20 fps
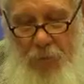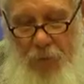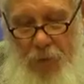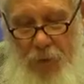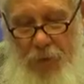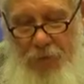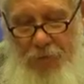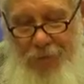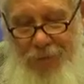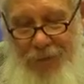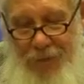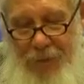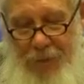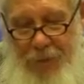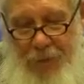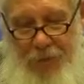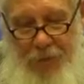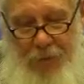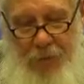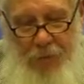One is
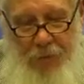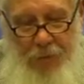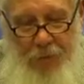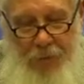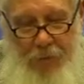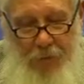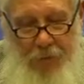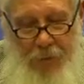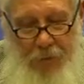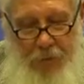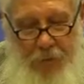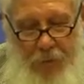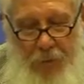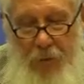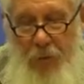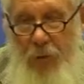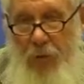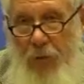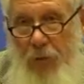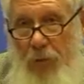clinical.
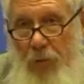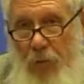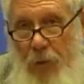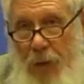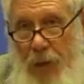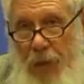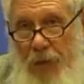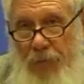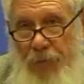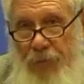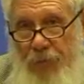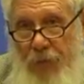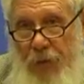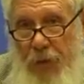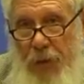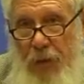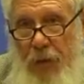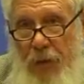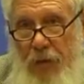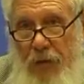You have,
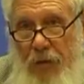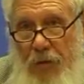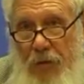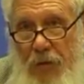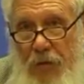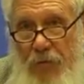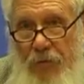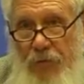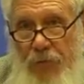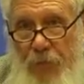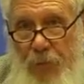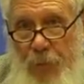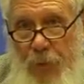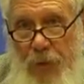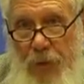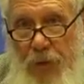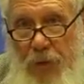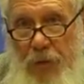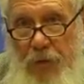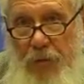say, God
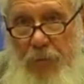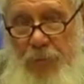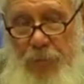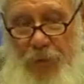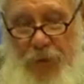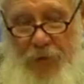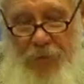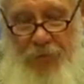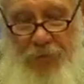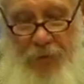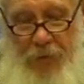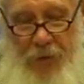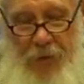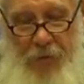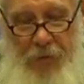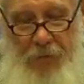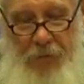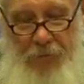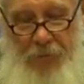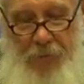forbid, breast
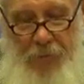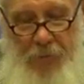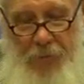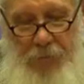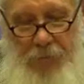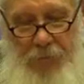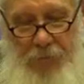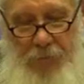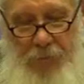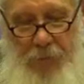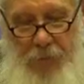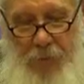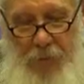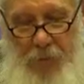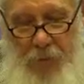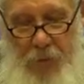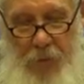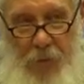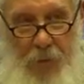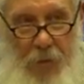cancer.
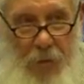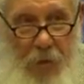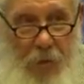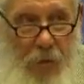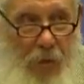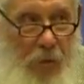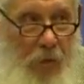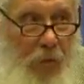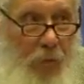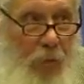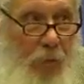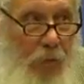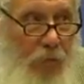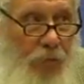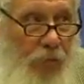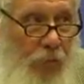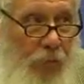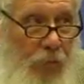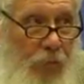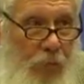
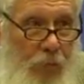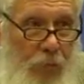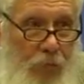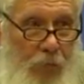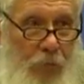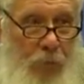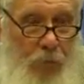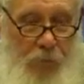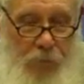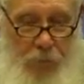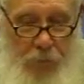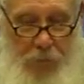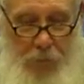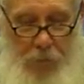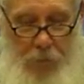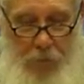What should you do?